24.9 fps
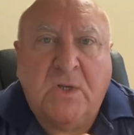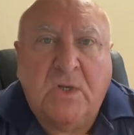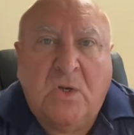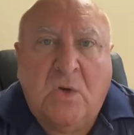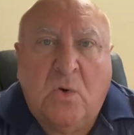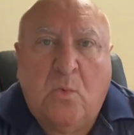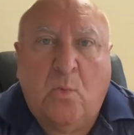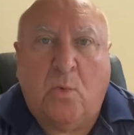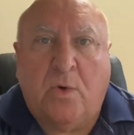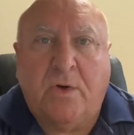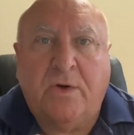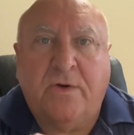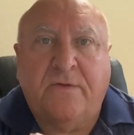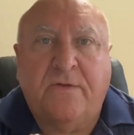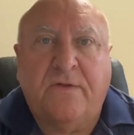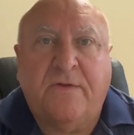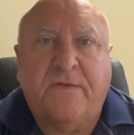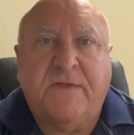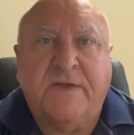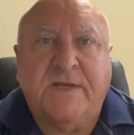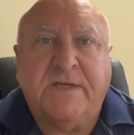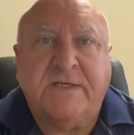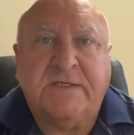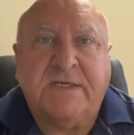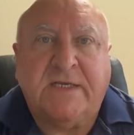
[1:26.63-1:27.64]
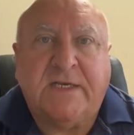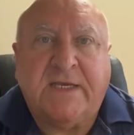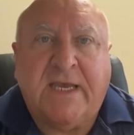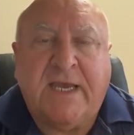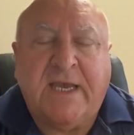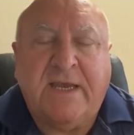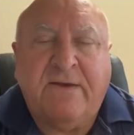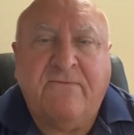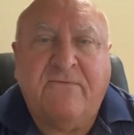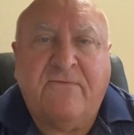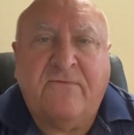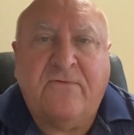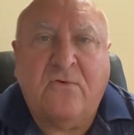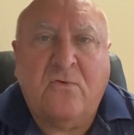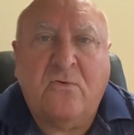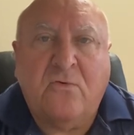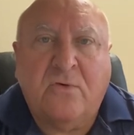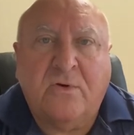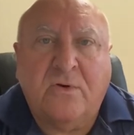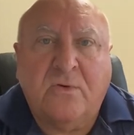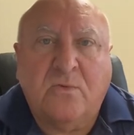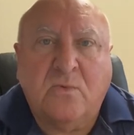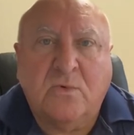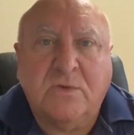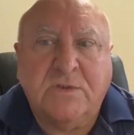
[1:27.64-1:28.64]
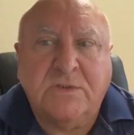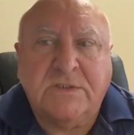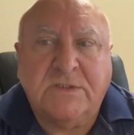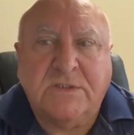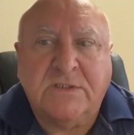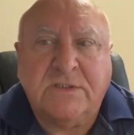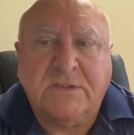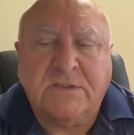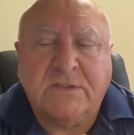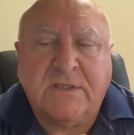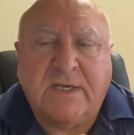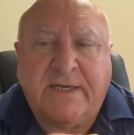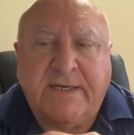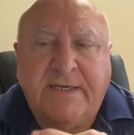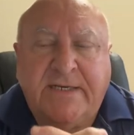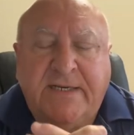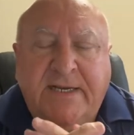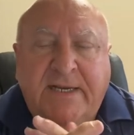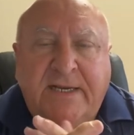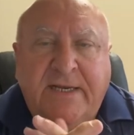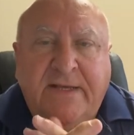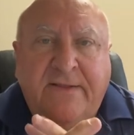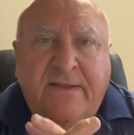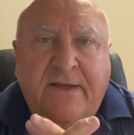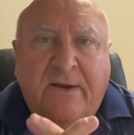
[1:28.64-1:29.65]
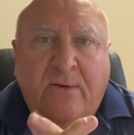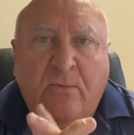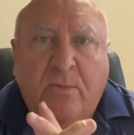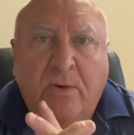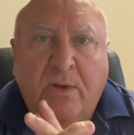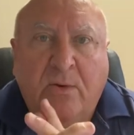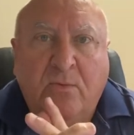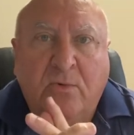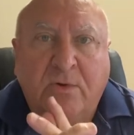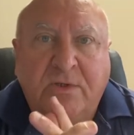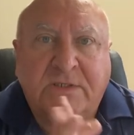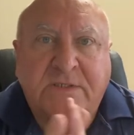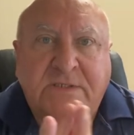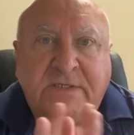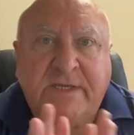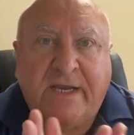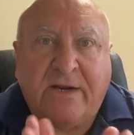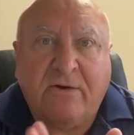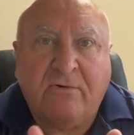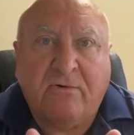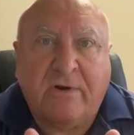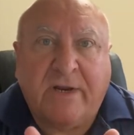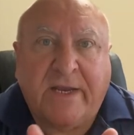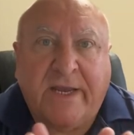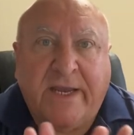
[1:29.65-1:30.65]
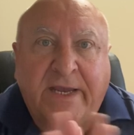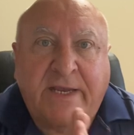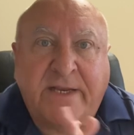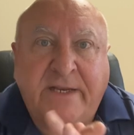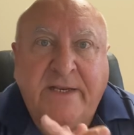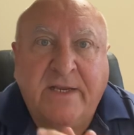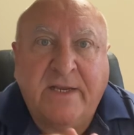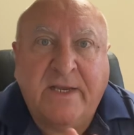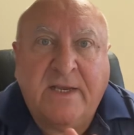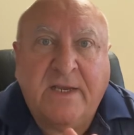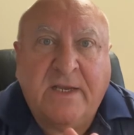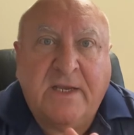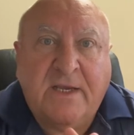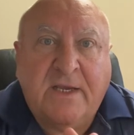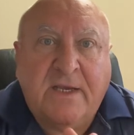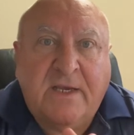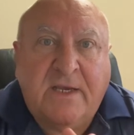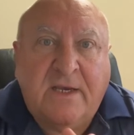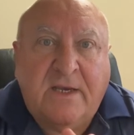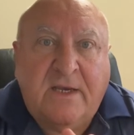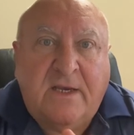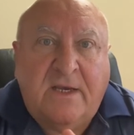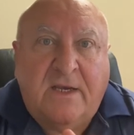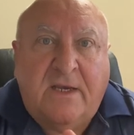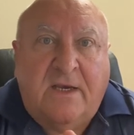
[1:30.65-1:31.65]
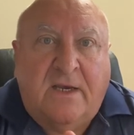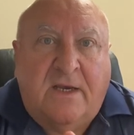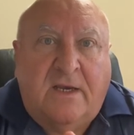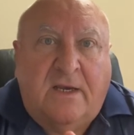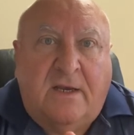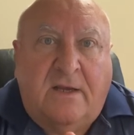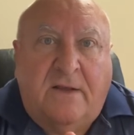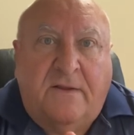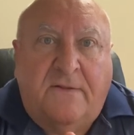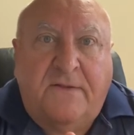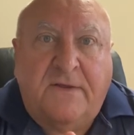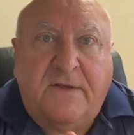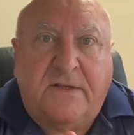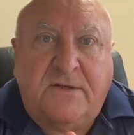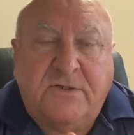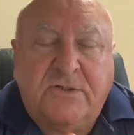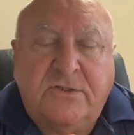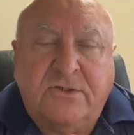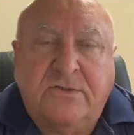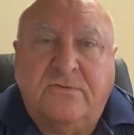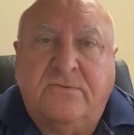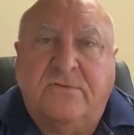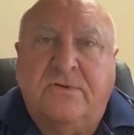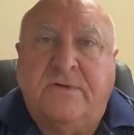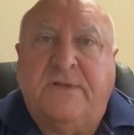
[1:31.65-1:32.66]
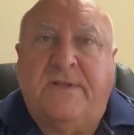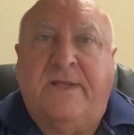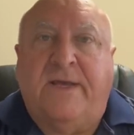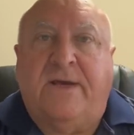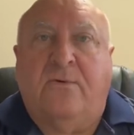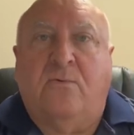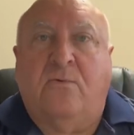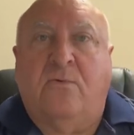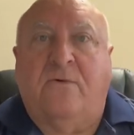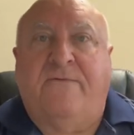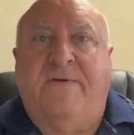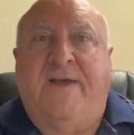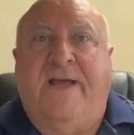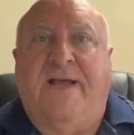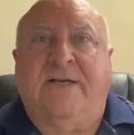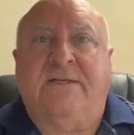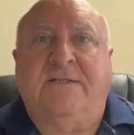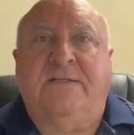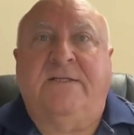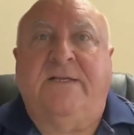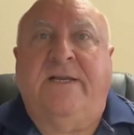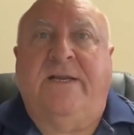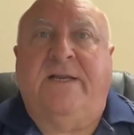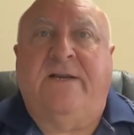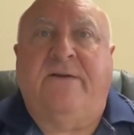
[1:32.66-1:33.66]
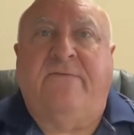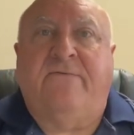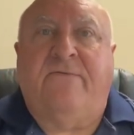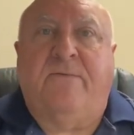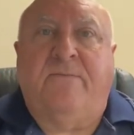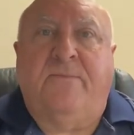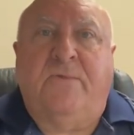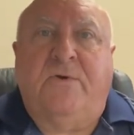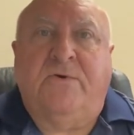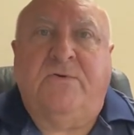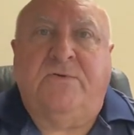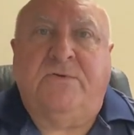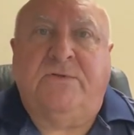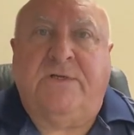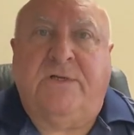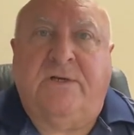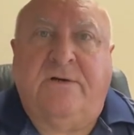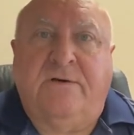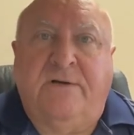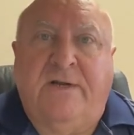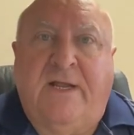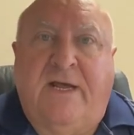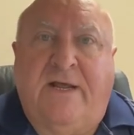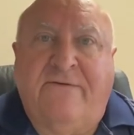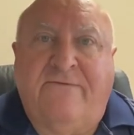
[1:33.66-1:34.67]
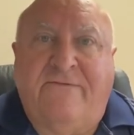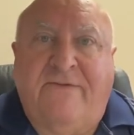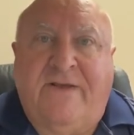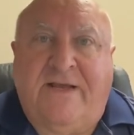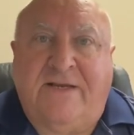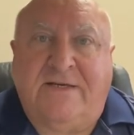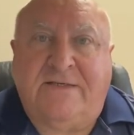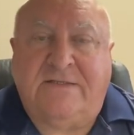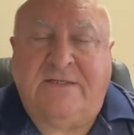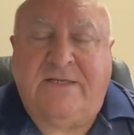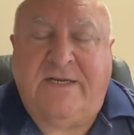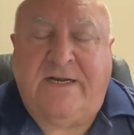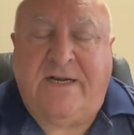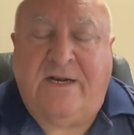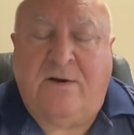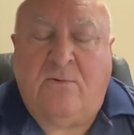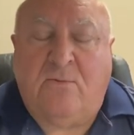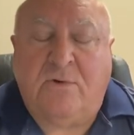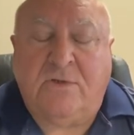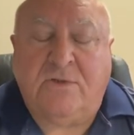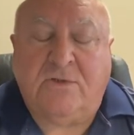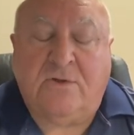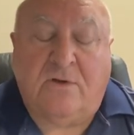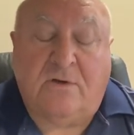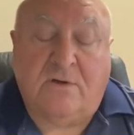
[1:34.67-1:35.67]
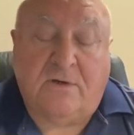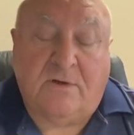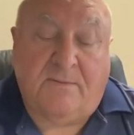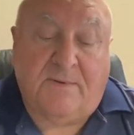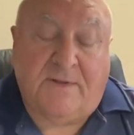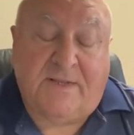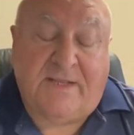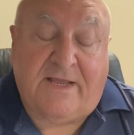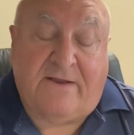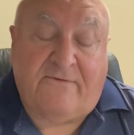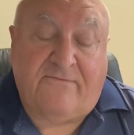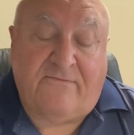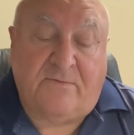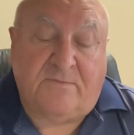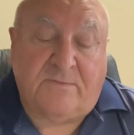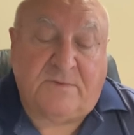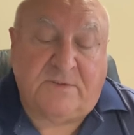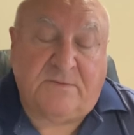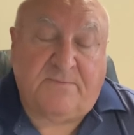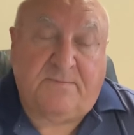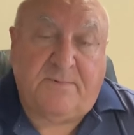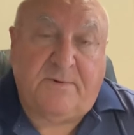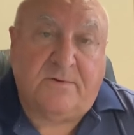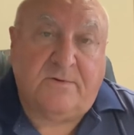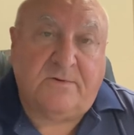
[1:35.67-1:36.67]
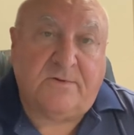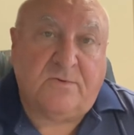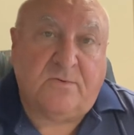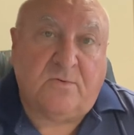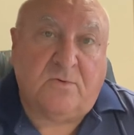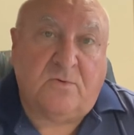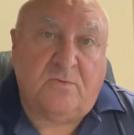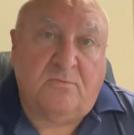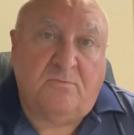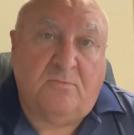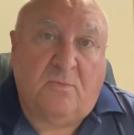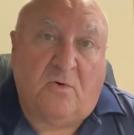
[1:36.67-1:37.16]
one of the things that came forward was this idea that we would segregate the children that were vaccinated from those that are not vaccinated. I want to talk about that from a spiritual